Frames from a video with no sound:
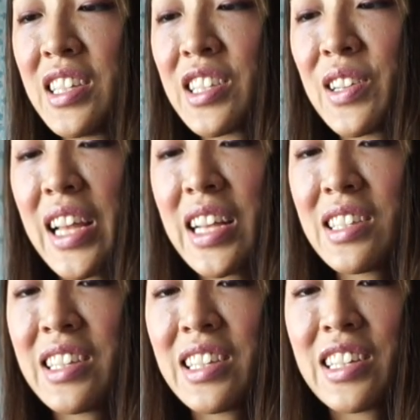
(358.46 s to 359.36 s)
So
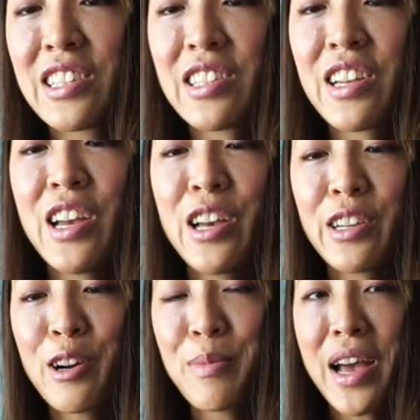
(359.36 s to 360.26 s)
lastly, let's
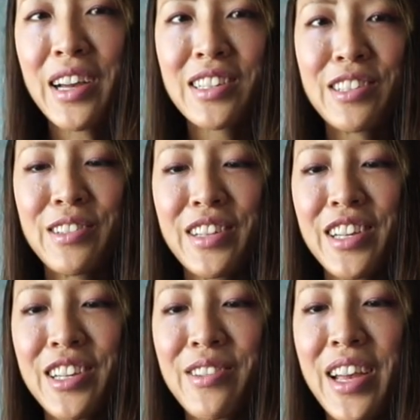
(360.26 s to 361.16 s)
go back to
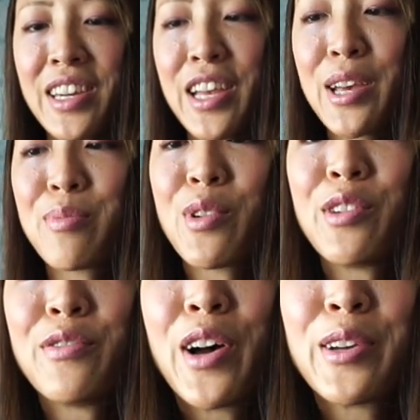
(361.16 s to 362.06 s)
the Grande
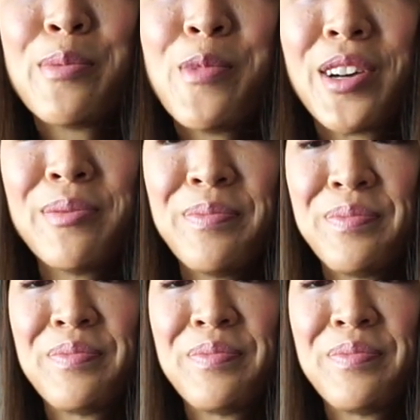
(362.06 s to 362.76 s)
Pro Volume 1.